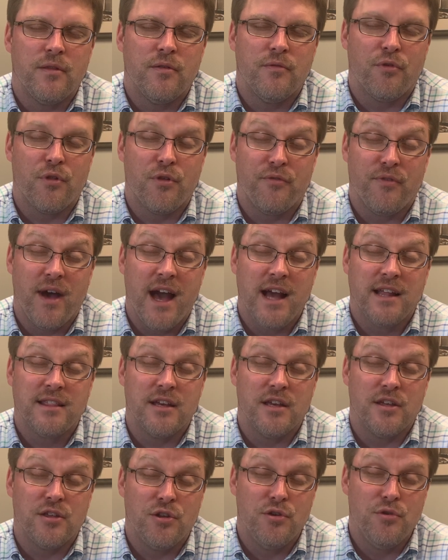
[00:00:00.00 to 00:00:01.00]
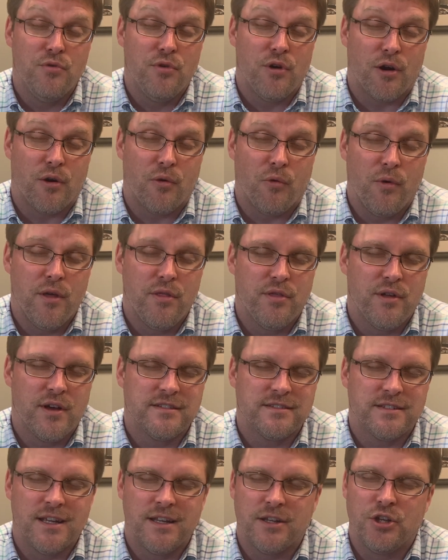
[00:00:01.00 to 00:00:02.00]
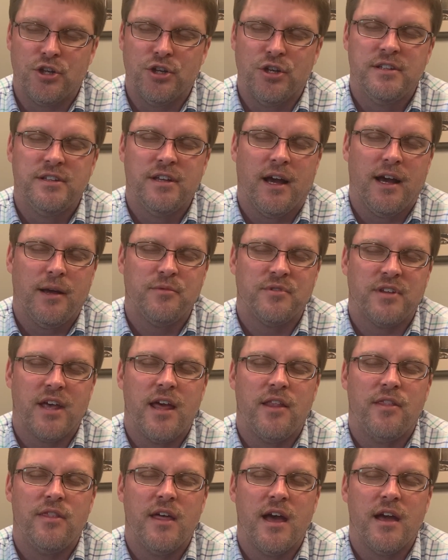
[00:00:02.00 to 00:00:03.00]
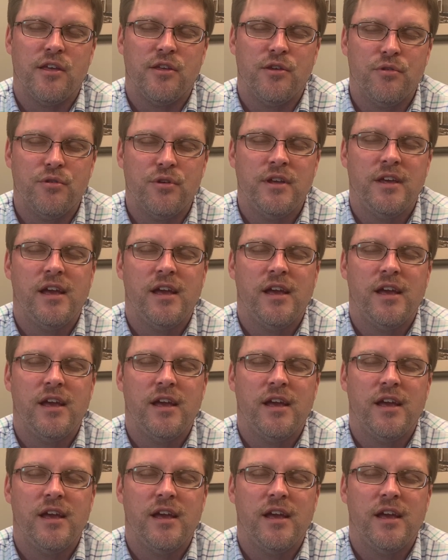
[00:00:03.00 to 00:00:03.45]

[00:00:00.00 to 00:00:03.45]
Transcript: for the fact that you are with us in good times and that you